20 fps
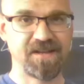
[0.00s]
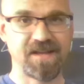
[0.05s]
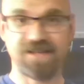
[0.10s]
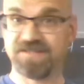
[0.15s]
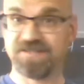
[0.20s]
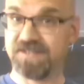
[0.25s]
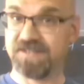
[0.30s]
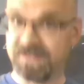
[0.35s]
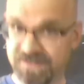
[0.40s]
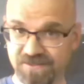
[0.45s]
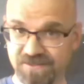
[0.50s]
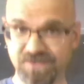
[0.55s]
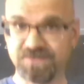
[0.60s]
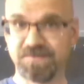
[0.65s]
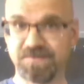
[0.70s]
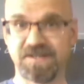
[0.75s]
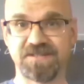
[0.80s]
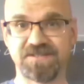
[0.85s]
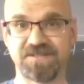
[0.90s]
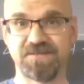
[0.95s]
And she didn't lose
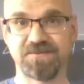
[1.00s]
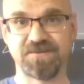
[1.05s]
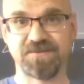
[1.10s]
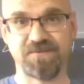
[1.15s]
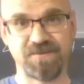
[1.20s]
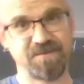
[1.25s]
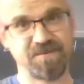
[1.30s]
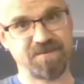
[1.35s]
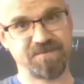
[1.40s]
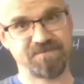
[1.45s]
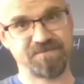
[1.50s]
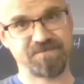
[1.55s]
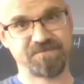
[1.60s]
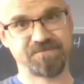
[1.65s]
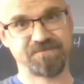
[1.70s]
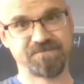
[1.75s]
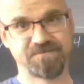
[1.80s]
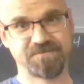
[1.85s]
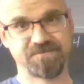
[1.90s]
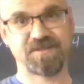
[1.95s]
because she was a woman.
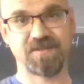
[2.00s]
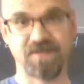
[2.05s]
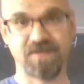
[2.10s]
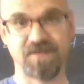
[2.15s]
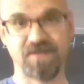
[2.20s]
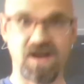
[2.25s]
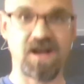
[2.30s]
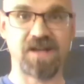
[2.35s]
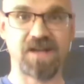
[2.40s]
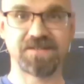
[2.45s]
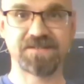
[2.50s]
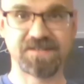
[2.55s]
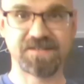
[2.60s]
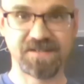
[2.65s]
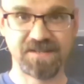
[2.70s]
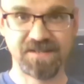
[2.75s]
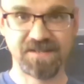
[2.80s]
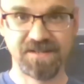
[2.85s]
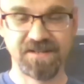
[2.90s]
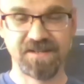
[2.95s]
She lost
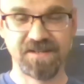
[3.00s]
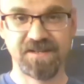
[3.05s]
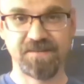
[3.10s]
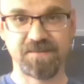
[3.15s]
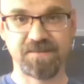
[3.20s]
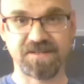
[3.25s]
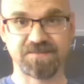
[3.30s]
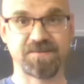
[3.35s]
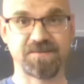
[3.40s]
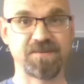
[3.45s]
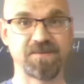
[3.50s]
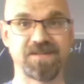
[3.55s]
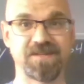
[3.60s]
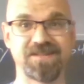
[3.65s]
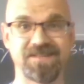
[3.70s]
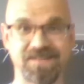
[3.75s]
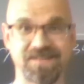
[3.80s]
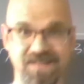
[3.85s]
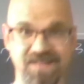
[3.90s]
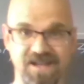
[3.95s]
because people
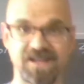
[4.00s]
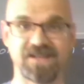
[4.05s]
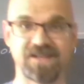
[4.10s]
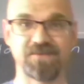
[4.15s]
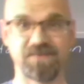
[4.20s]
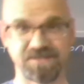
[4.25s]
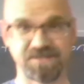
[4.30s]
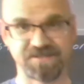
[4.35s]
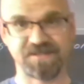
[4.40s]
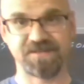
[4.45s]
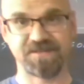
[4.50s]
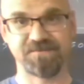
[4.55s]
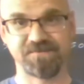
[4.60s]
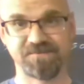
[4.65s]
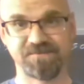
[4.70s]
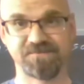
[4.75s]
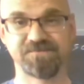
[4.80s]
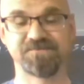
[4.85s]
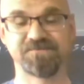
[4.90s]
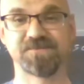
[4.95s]
didn't like what she
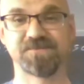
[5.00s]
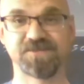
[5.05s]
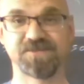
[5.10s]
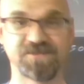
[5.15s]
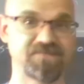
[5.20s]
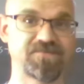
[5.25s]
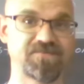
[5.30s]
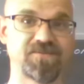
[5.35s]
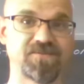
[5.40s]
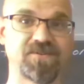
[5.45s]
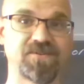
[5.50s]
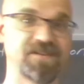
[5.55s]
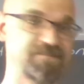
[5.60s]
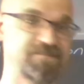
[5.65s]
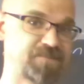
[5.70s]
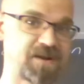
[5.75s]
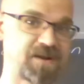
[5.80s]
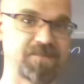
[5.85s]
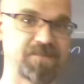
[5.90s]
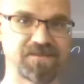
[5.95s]
stood for,
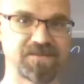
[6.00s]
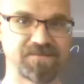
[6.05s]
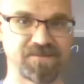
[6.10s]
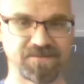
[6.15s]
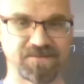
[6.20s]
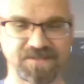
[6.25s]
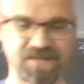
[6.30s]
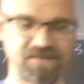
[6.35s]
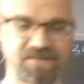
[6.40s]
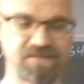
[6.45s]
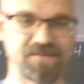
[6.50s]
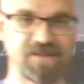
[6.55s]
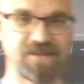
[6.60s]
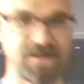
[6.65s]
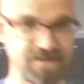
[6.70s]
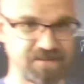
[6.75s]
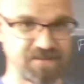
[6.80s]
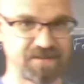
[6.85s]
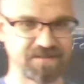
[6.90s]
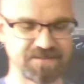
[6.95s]
and probably there was
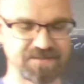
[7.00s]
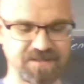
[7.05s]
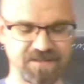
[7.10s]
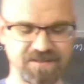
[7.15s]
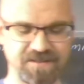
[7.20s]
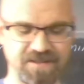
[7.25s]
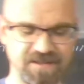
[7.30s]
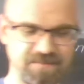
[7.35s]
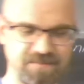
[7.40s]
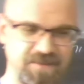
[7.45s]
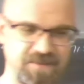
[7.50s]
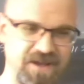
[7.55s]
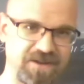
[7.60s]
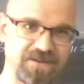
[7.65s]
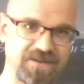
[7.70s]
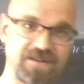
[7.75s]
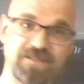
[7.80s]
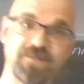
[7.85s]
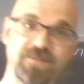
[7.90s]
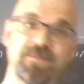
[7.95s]
other things I didn't like about her either.